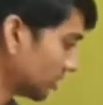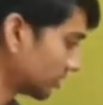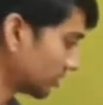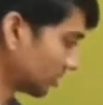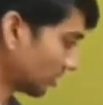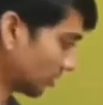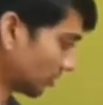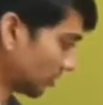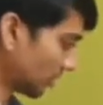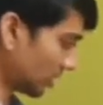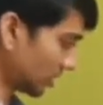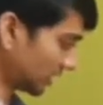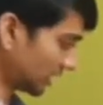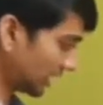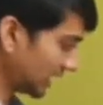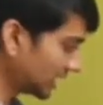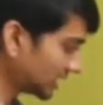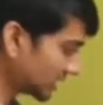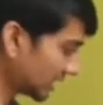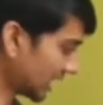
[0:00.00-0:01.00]
So for
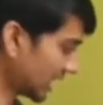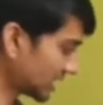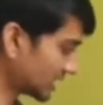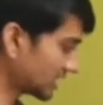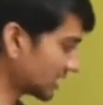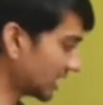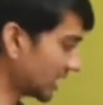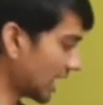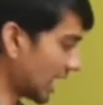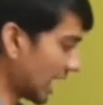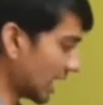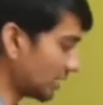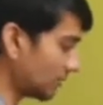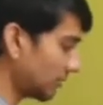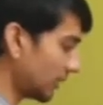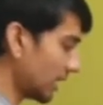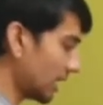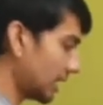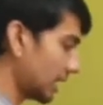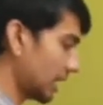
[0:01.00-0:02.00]
each rational
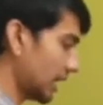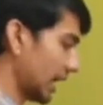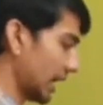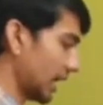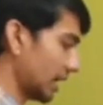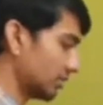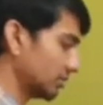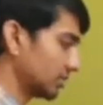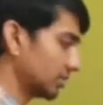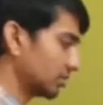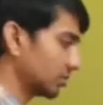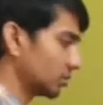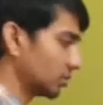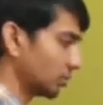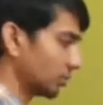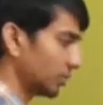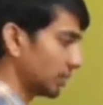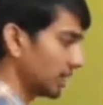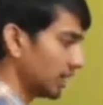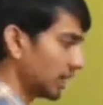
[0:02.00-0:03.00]
alpha, I have this
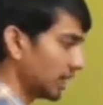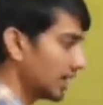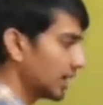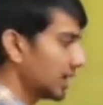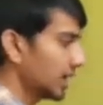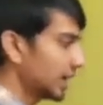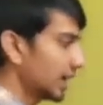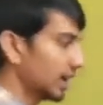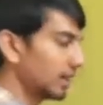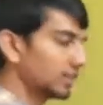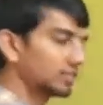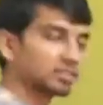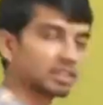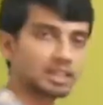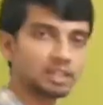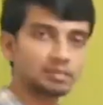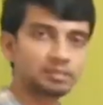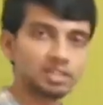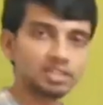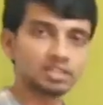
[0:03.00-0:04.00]
to be a
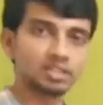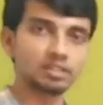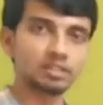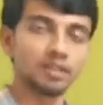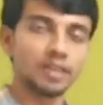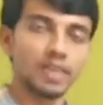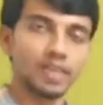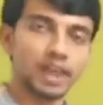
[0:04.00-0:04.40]
signed measure.